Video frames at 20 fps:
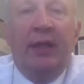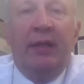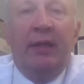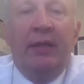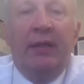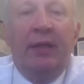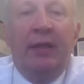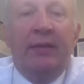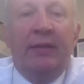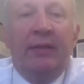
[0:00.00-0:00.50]

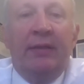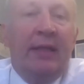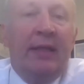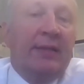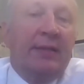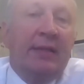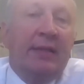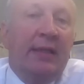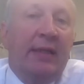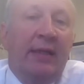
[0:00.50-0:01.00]
in
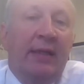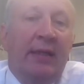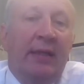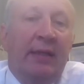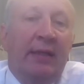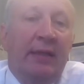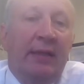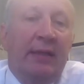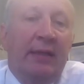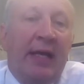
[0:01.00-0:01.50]
Tennessee
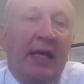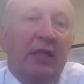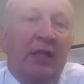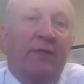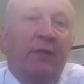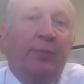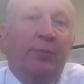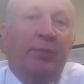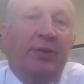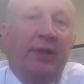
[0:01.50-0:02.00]
and
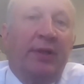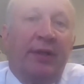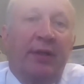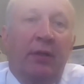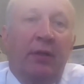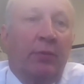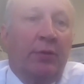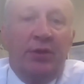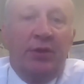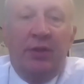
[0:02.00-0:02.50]
Nashville in
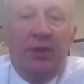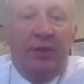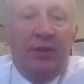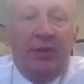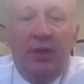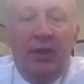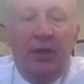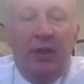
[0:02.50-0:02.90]
particular was just